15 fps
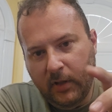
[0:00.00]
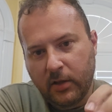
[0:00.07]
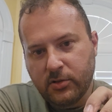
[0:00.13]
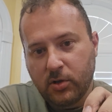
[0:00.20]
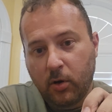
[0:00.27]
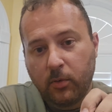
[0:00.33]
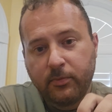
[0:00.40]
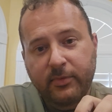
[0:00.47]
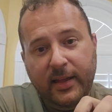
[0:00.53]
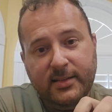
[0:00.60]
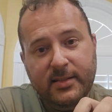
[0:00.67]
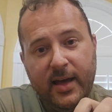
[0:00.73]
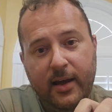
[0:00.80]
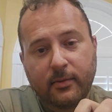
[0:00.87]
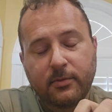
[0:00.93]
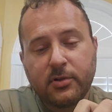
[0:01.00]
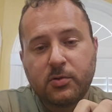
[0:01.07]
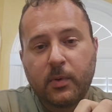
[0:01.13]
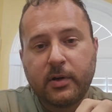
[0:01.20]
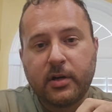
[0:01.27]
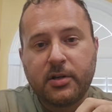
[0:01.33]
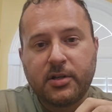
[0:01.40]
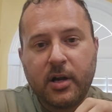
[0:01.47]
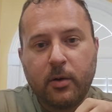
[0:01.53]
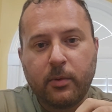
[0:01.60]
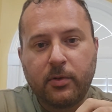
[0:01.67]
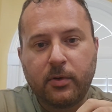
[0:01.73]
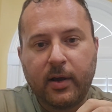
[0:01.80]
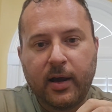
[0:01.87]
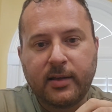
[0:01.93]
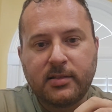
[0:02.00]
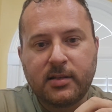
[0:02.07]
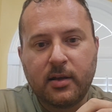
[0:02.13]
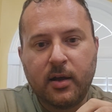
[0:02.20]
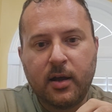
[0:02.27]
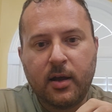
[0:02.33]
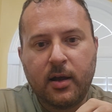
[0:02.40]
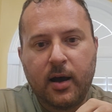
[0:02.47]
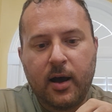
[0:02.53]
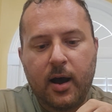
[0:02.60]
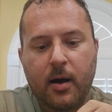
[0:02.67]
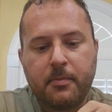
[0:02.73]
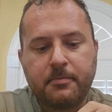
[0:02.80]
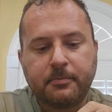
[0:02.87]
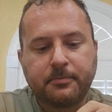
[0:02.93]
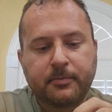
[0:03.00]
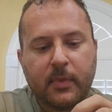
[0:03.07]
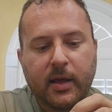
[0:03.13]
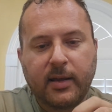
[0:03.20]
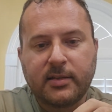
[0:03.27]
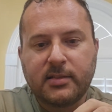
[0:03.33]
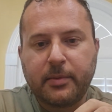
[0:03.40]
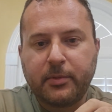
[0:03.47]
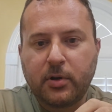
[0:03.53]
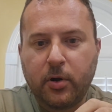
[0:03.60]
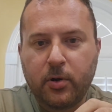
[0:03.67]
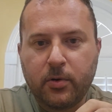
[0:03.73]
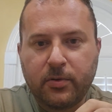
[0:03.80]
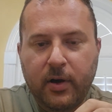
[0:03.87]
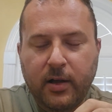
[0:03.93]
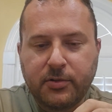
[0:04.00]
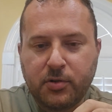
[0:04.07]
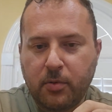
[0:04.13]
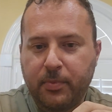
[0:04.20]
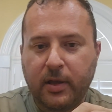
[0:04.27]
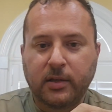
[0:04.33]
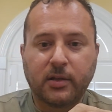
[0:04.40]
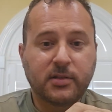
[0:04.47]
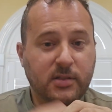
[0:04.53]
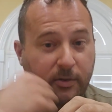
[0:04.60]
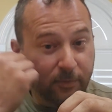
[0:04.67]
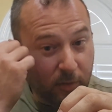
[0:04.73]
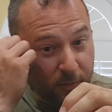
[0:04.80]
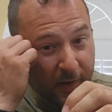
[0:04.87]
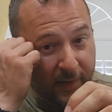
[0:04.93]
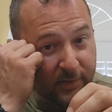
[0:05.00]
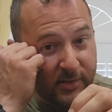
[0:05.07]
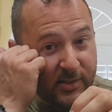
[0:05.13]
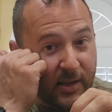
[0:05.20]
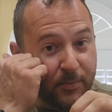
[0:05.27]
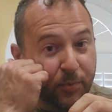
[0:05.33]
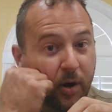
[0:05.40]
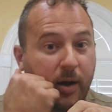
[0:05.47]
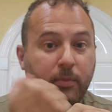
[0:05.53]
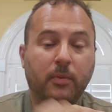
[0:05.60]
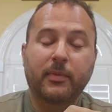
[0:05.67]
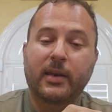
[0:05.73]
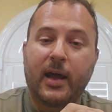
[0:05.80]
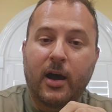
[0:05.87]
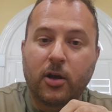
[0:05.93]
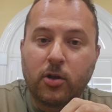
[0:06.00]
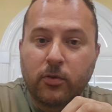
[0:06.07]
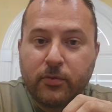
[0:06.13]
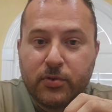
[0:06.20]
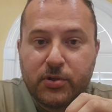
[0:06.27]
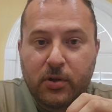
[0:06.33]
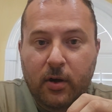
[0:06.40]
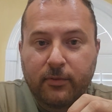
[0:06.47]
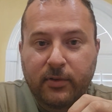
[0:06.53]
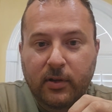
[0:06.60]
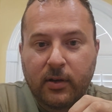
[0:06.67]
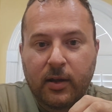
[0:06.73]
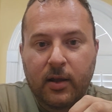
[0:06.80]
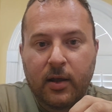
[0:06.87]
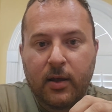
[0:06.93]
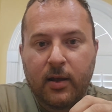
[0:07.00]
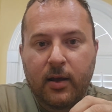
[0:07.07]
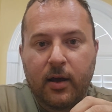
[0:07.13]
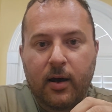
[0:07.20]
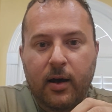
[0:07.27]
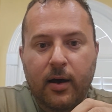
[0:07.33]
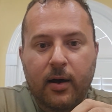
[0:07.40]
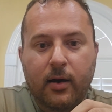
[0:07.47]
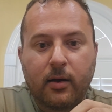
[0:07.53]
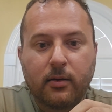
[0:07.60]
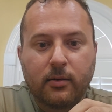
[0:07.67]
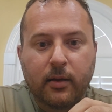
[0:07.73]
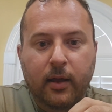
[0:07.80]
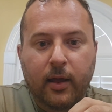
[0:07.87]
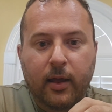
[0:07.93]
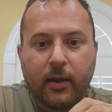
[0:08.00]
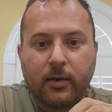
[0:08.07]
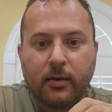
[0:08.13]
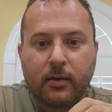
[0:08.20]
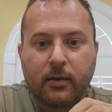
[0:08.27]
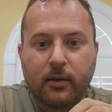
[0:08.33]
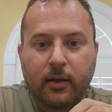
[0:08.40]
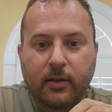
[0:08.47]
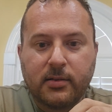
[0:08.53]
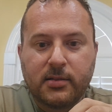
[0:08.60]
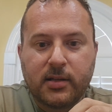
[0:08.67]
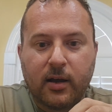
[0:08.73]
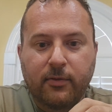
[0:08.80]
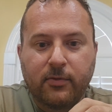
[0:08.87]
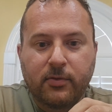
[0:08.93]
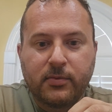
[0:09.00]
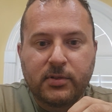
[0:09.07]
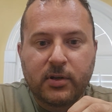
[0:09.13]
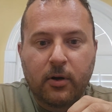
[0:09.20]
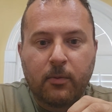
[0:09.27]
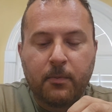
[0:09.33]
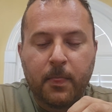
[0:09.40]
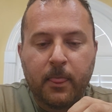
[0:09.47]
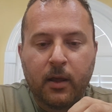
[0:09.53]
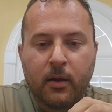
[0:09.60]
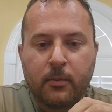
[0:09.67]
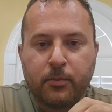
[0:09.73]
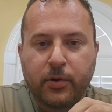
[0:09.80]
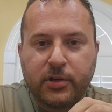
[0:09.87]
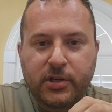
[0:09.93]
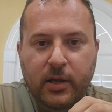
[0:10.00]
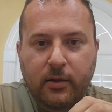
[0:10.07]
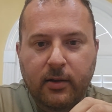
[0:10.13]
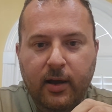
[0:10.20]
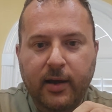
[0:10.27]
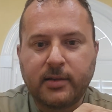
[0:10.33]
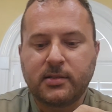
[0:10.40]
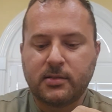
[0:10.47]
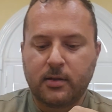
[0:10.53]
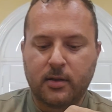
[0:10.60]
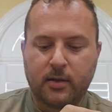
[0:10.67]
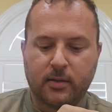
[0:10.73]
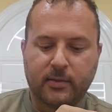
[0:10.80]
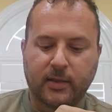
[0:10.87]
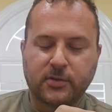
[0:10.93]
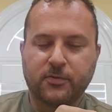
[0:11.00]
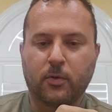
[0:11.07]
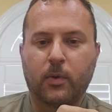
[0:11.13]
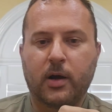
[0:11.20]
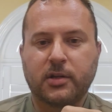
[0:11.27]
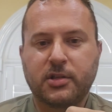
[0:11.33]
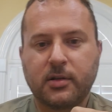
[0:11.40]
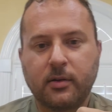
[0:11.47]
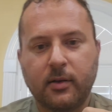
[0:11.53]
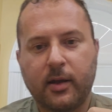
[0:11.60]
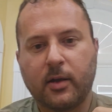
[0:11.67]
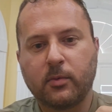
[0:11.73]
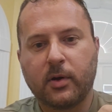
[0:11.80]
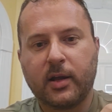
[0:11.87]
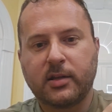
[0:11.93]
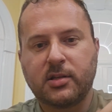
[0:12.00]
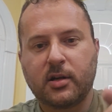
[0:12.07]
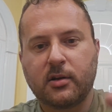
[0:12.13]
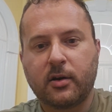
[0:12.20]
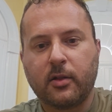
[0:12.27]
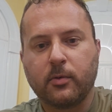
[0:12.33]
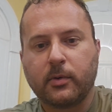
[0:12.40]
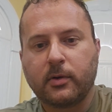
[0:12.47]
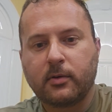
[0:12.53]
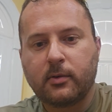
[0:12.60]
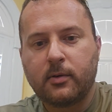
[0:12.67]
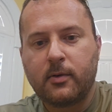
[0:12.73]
So that's that. Just wanted to share it with you guys. I guess let me know your thoughts or opinions if you've had the same problem and how you've resolved it and stuff. So appreciate you guys. Thanks for watching, and we'll catch you on another one.